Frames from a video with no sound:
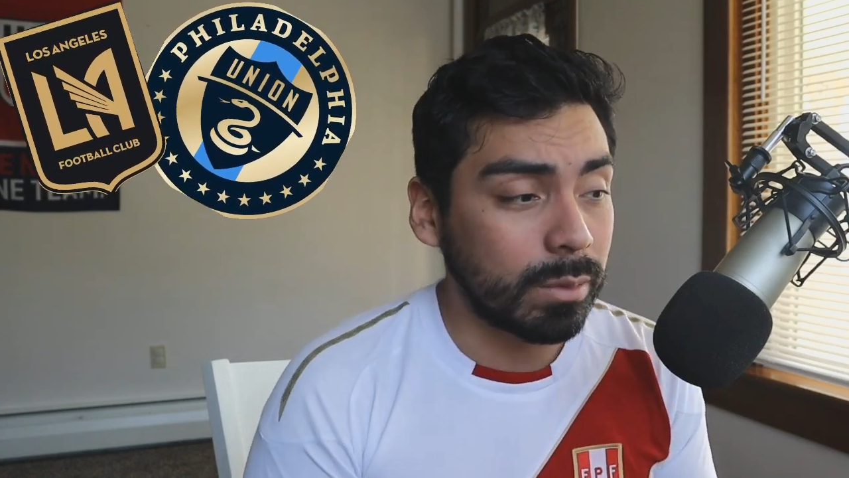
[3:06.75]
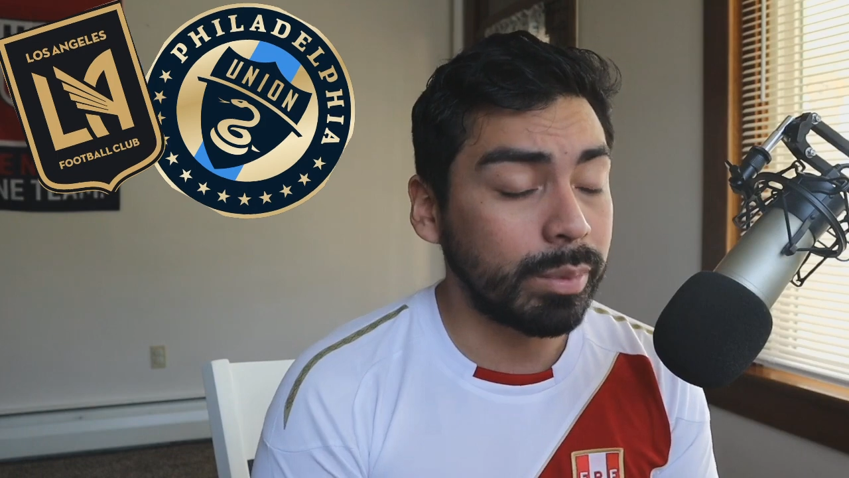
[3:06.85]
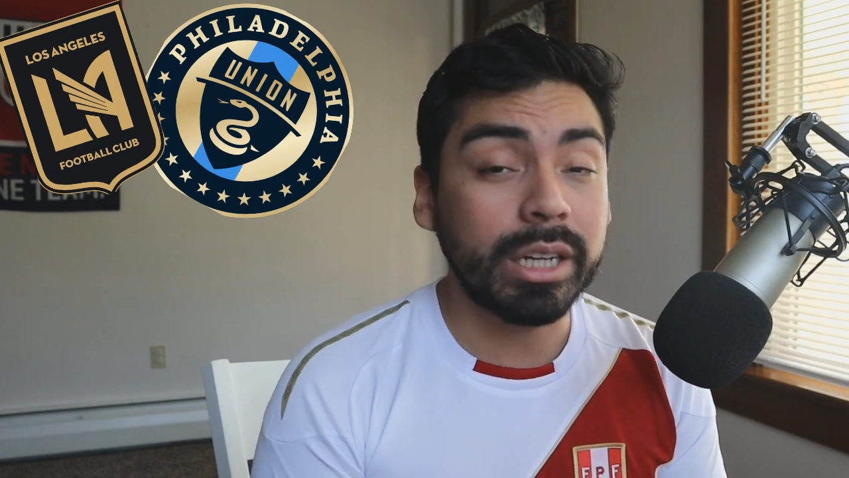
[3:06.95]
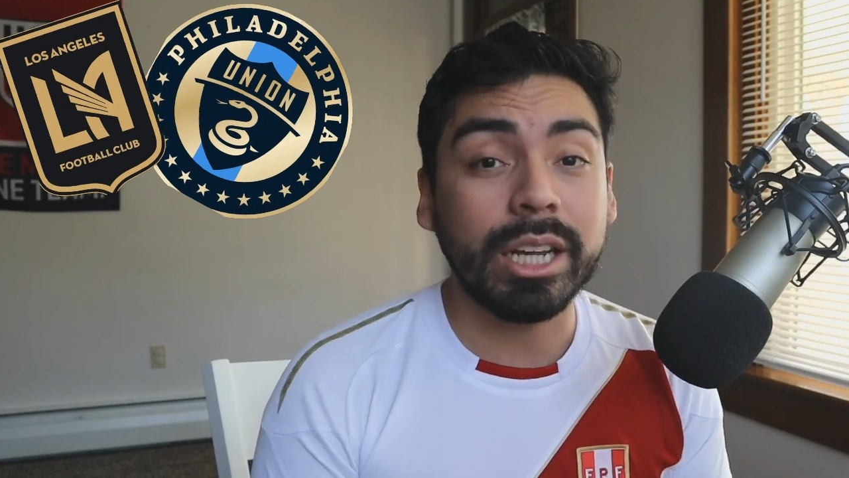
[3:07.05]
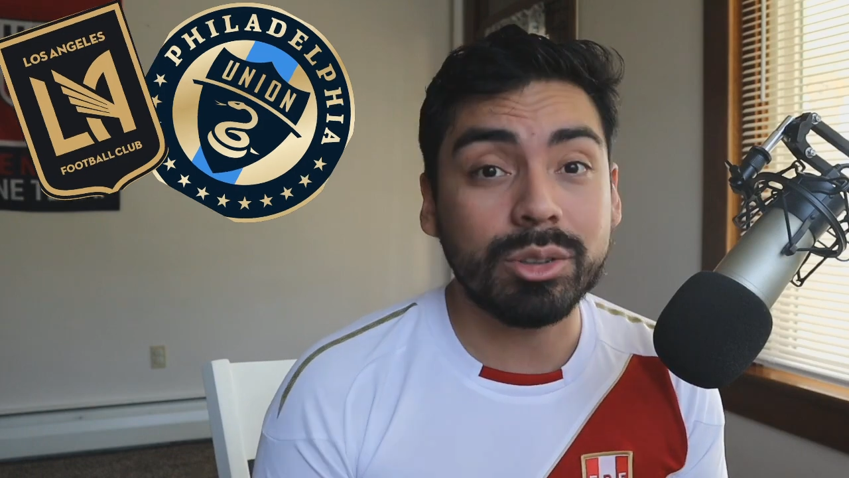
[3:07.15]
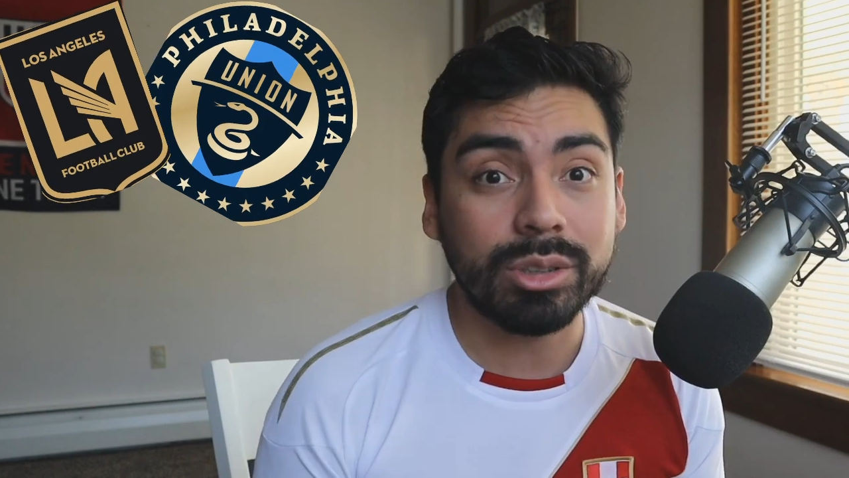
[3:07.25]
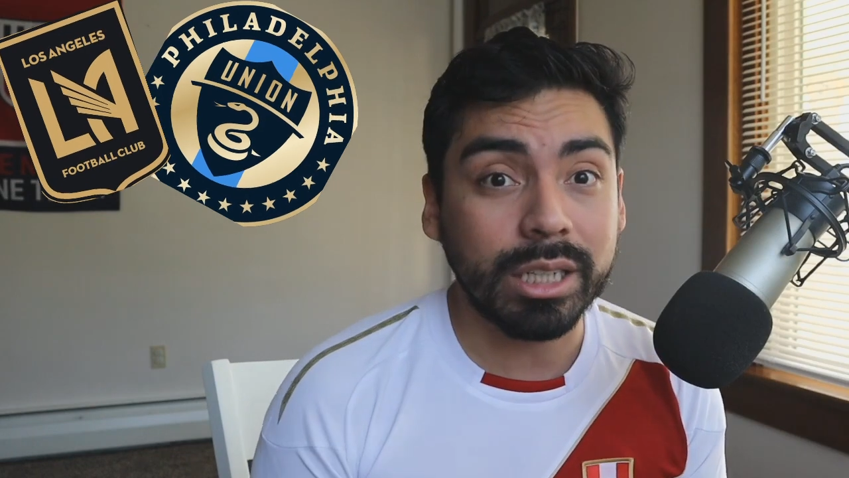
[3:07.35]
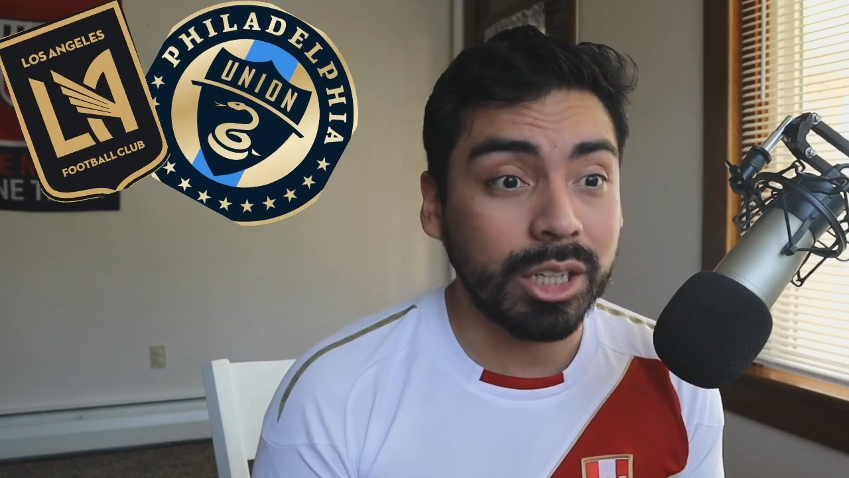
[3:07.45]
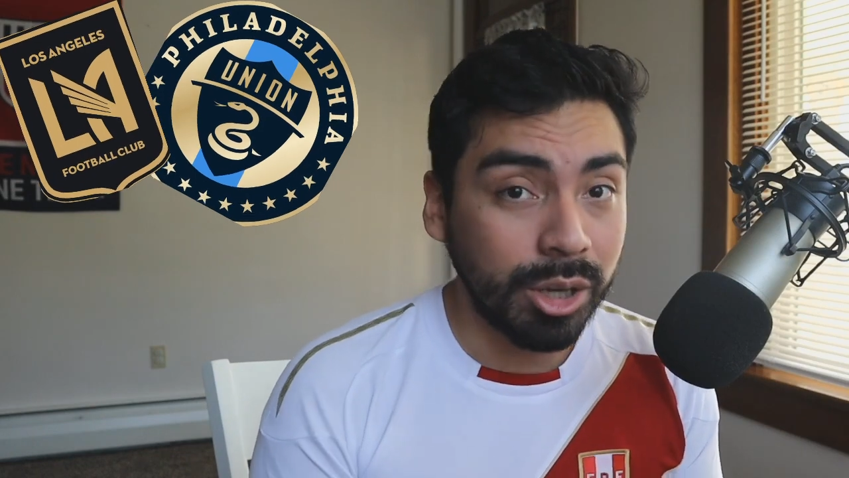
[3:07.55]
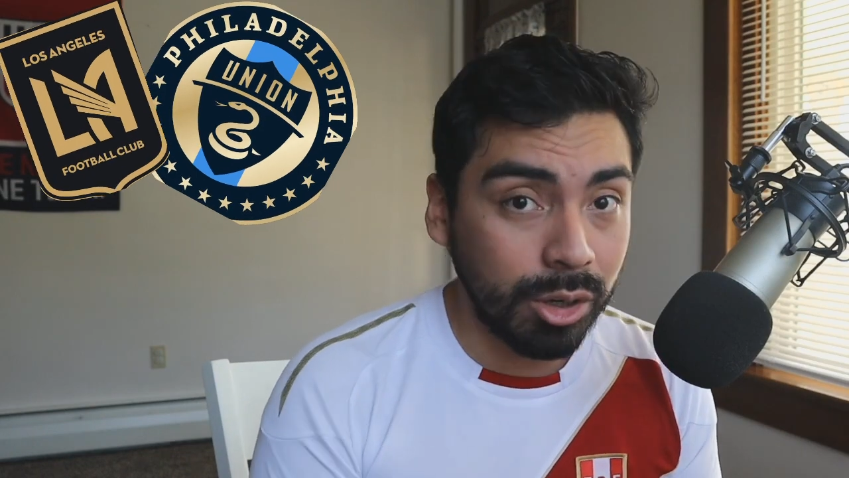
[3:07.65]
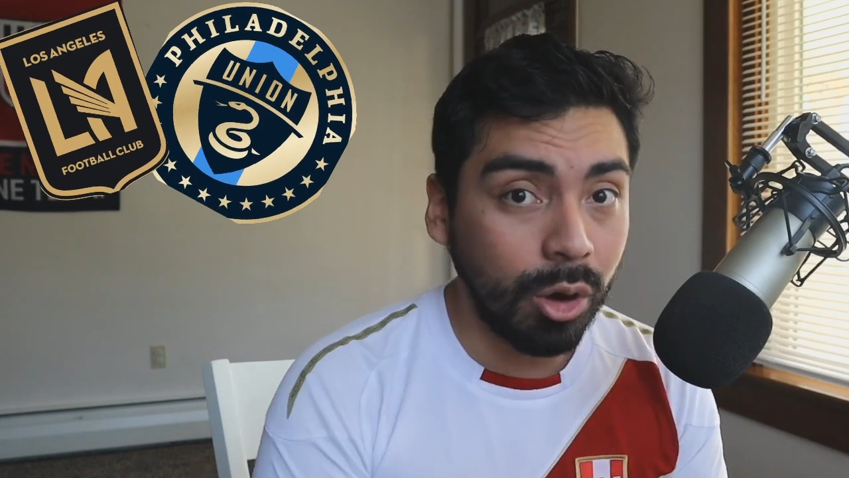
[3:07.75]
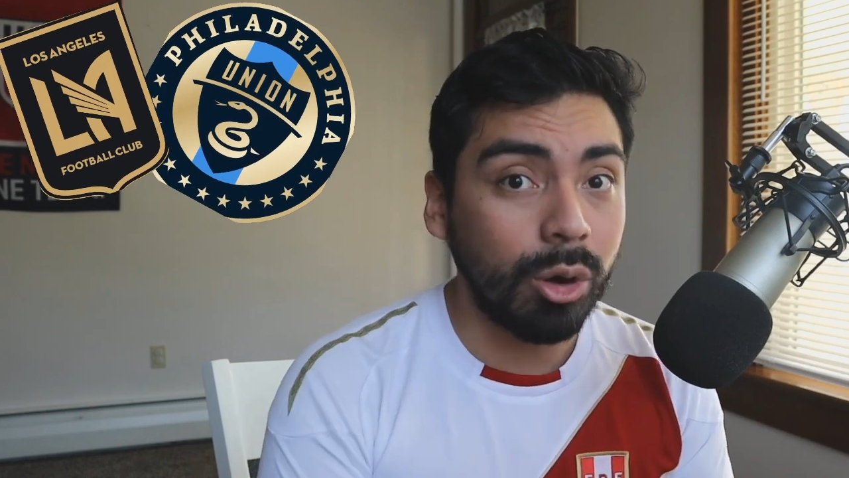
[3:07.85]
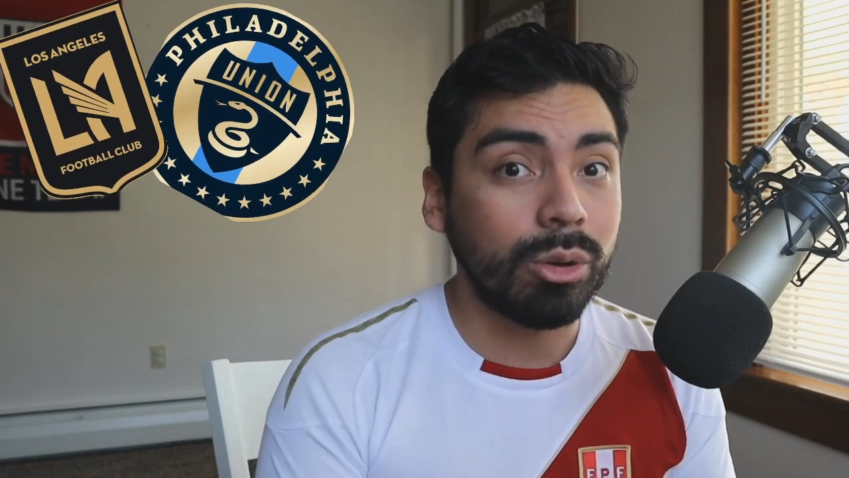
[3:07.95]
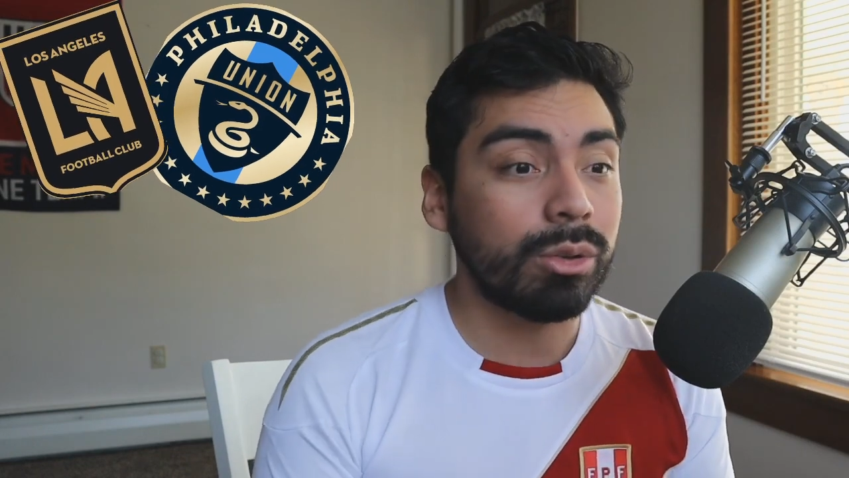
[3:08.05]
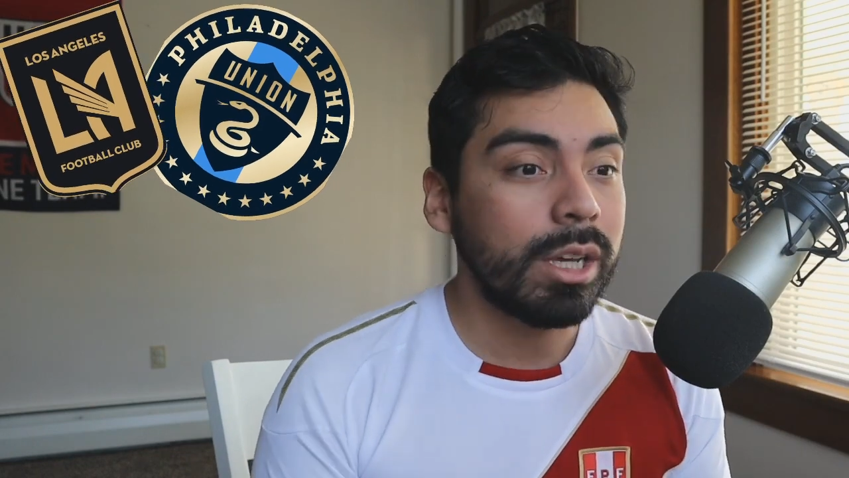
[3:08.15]
pretty interesting and good
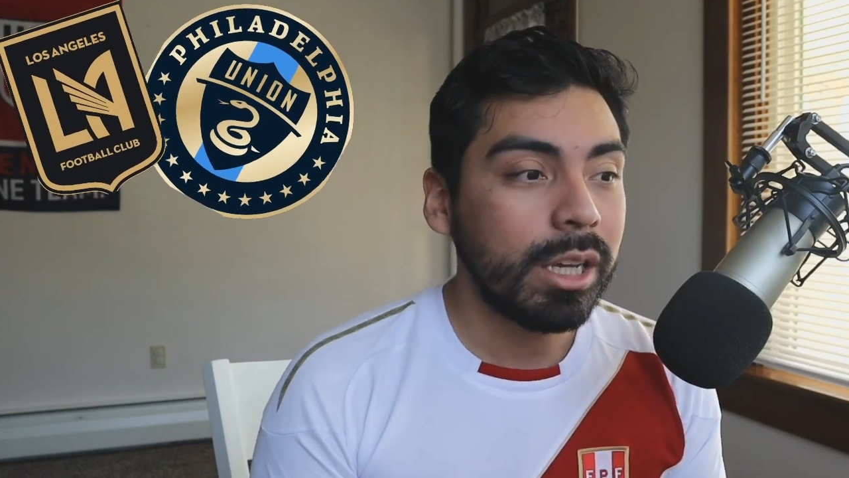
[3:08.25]
all,